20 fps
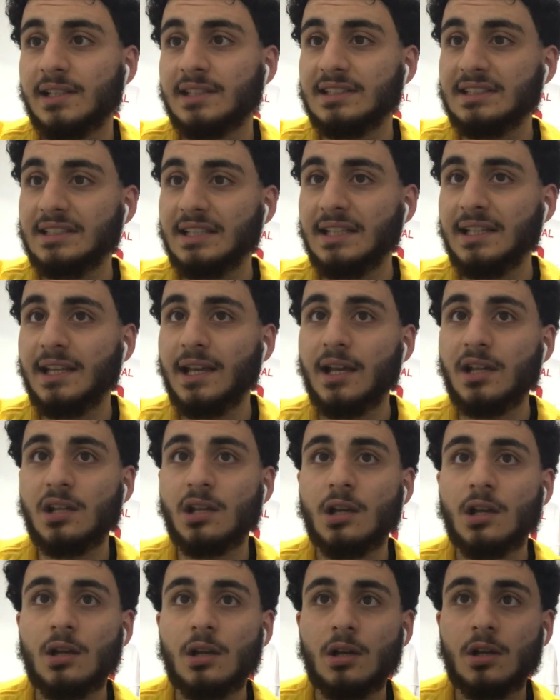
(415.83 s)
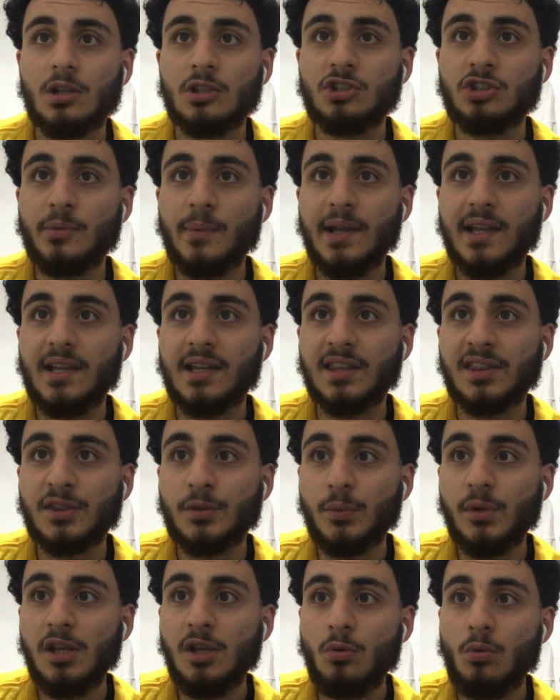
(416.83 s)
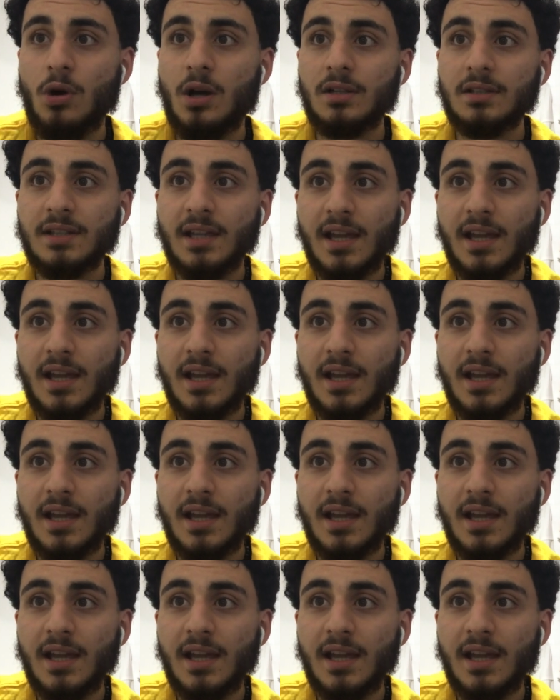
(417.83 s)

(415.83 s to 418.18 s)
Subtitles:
Insigne to make it 3-1,